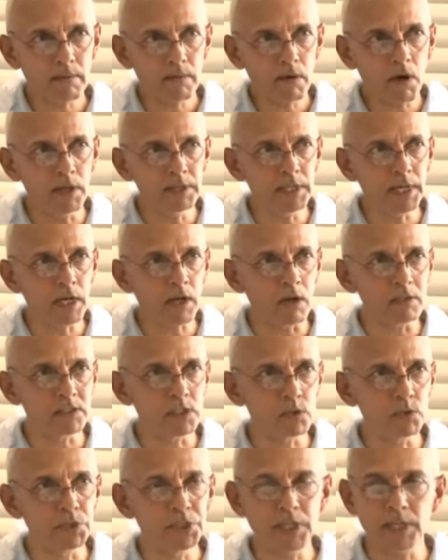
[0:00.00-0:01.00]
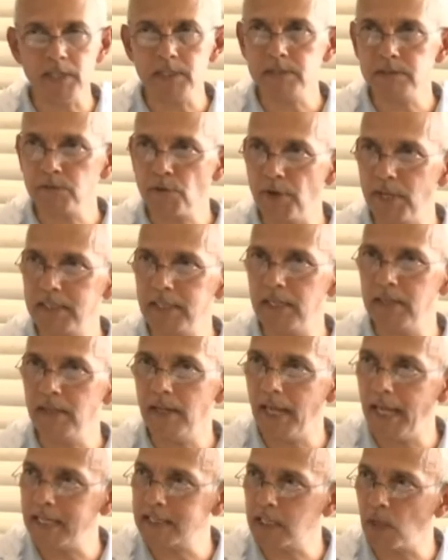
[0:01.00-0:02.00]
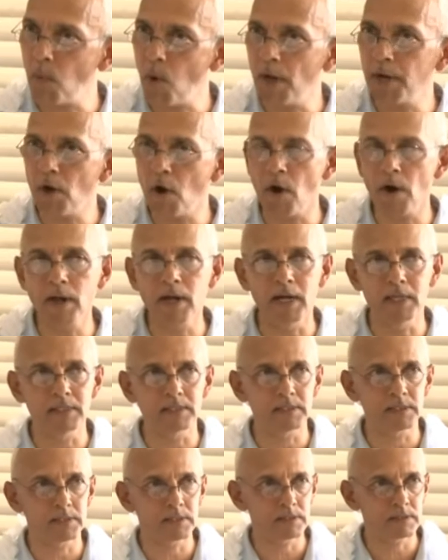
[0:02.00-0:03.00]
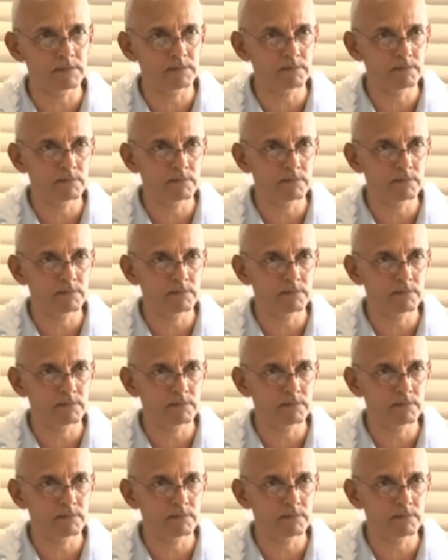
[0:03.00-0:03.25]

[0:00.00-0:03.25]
under the Constitution, it's created 81 organs